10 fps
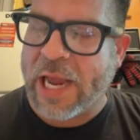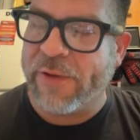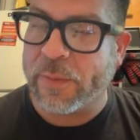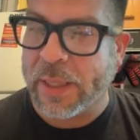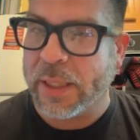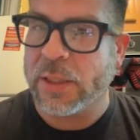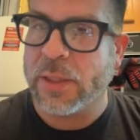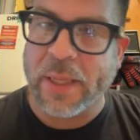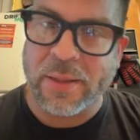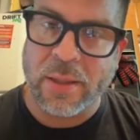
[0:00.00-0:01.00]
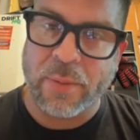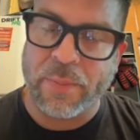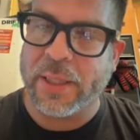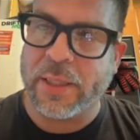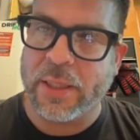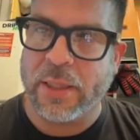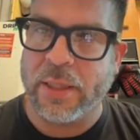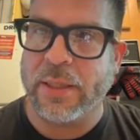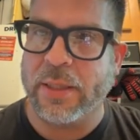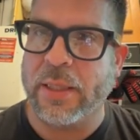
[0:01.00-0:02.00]
having my independent
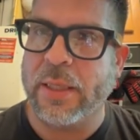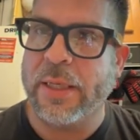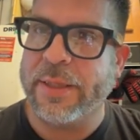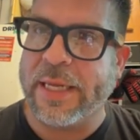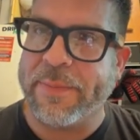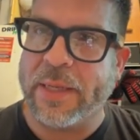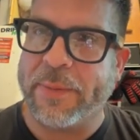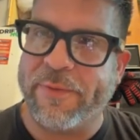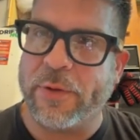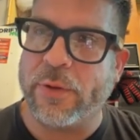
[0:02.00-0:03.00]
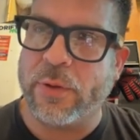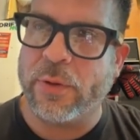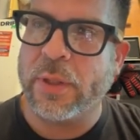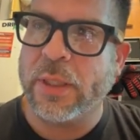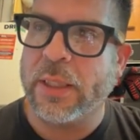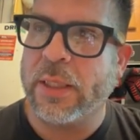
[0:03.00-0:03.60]
opinion, and they make me feel